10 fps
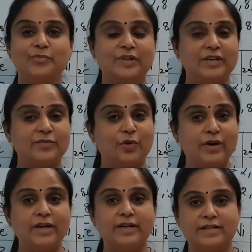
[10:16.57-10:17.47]
that what
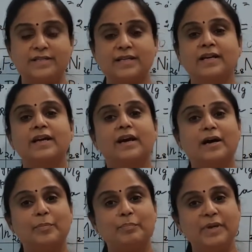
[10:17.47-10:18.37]
does a
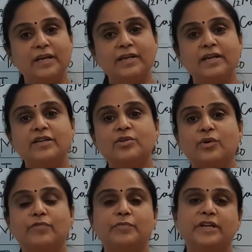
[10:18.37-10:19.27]
period
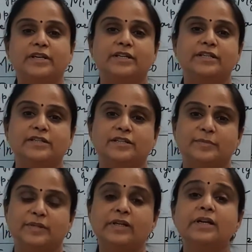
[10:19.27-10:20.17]
of periodic
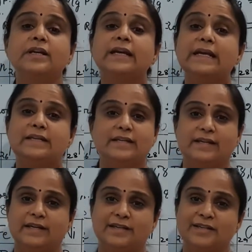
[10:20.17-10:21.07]
table
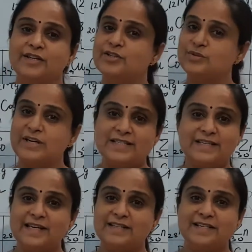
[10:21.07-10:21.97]
indicate. So let's take
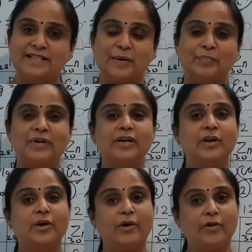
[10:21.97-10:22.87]
the example
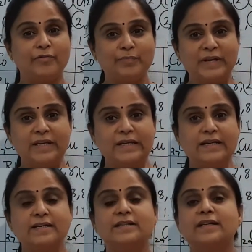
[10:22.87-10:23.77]
of period
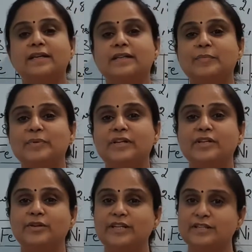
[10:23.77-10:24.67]
in the
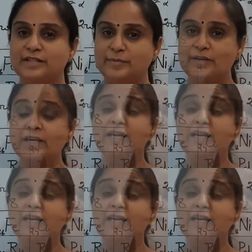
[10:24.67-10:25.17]
periodic table.